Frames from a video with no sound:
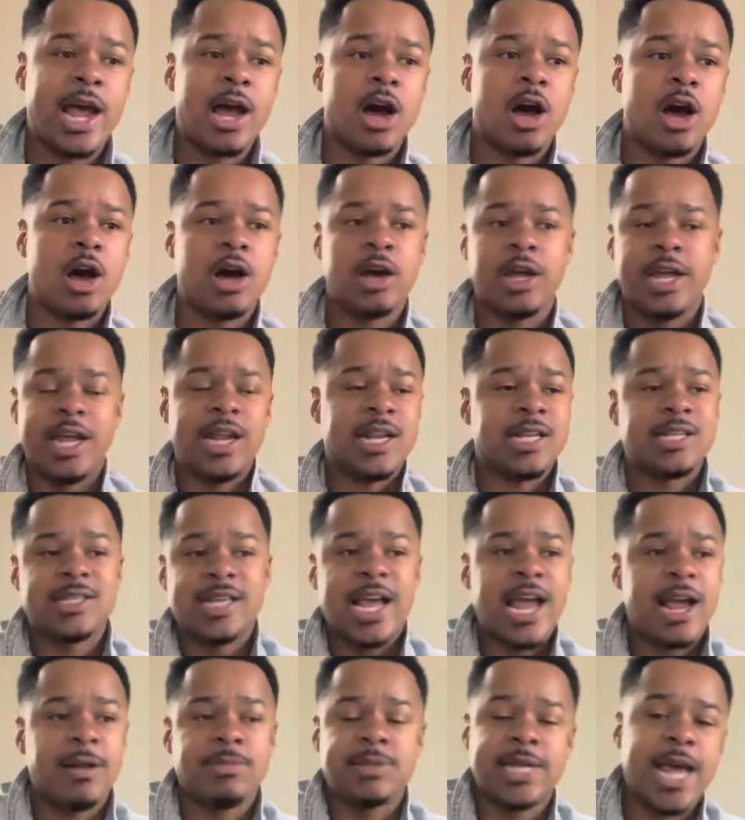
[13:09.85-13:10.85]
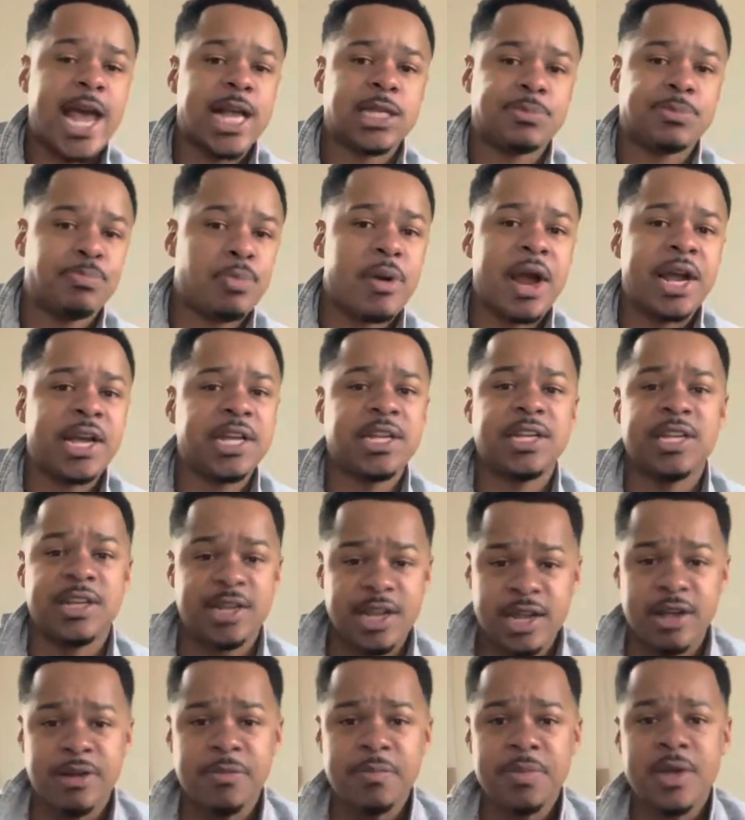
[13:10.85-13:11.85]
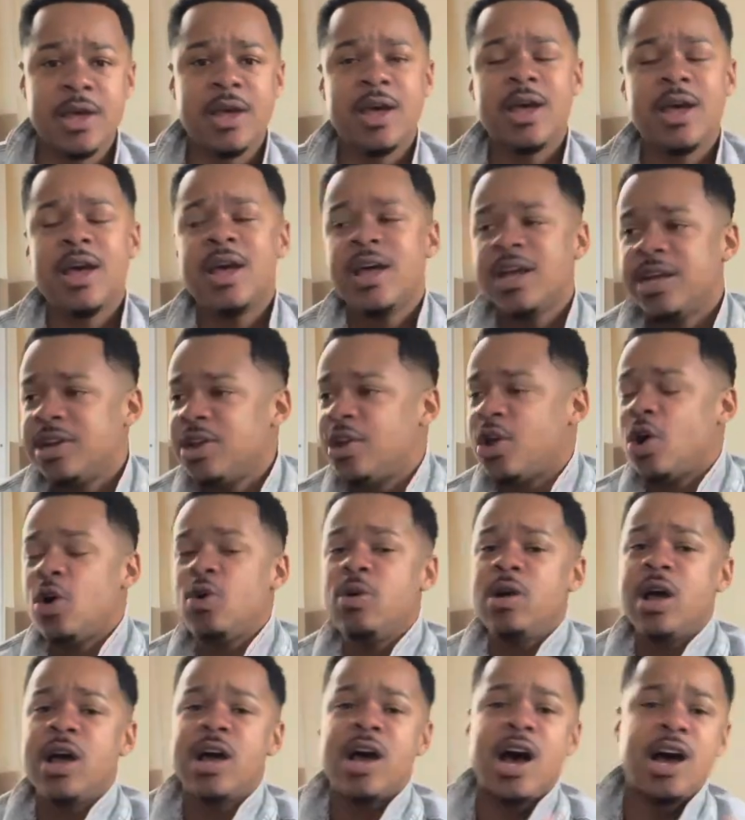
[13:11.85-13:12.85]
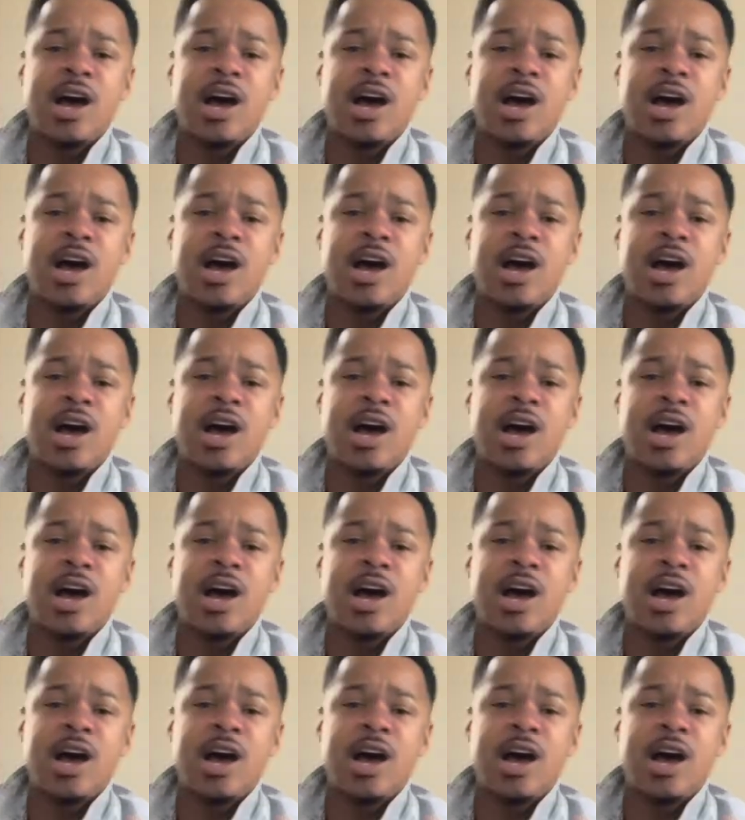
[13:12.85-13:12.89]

uh, in the same tax bracket as them, you know,